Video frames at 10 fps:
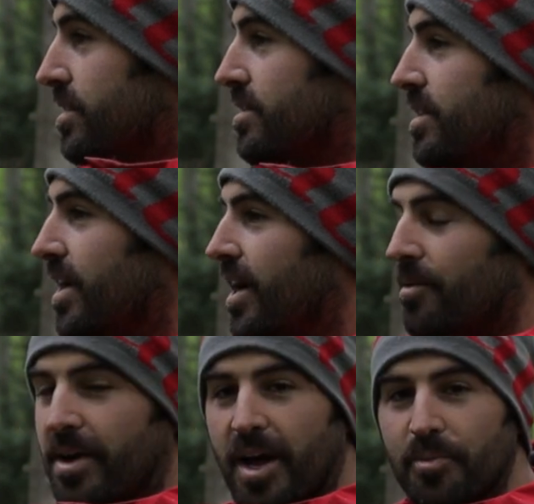So yeah,
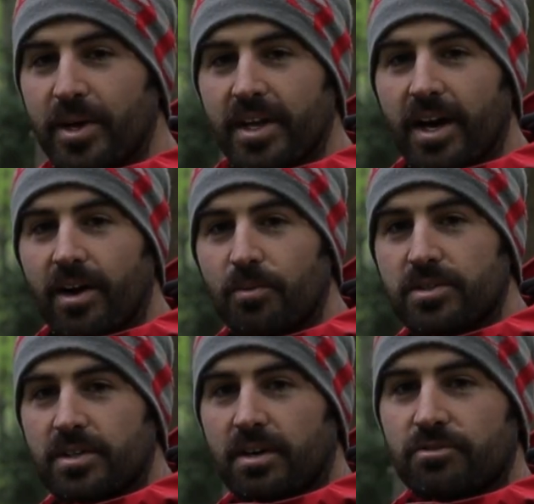I'm happy now.
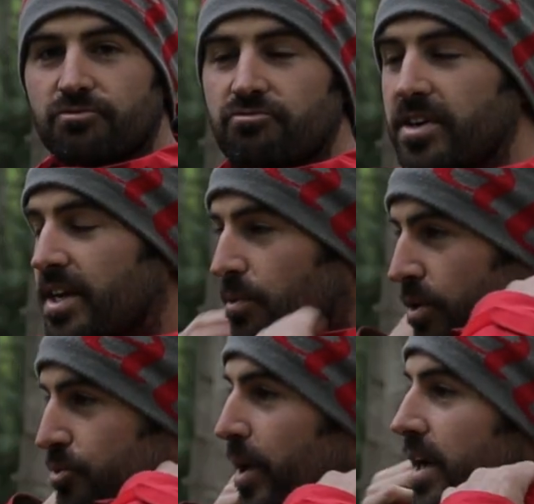I really
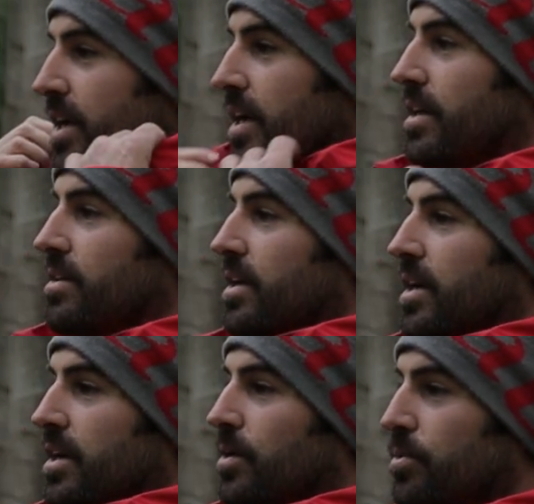was panicking,
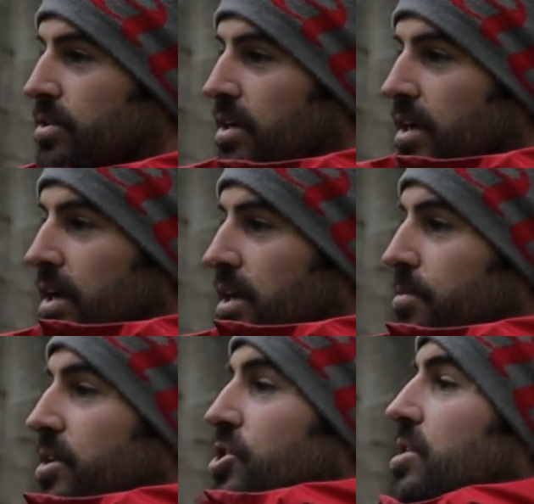thinking I wasn't going to get an
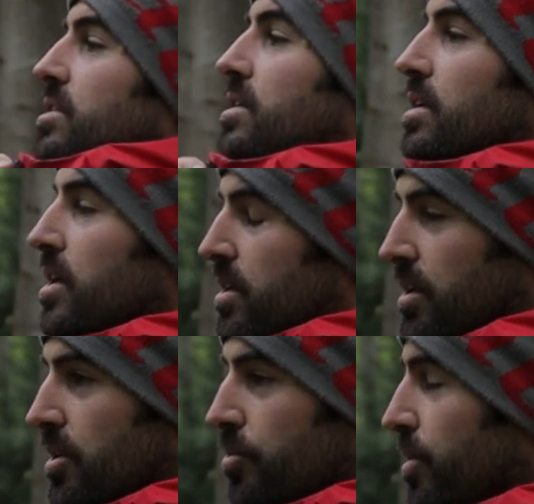image.
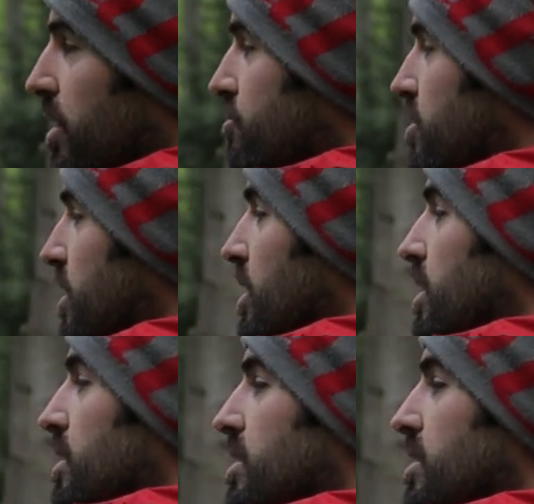But I really like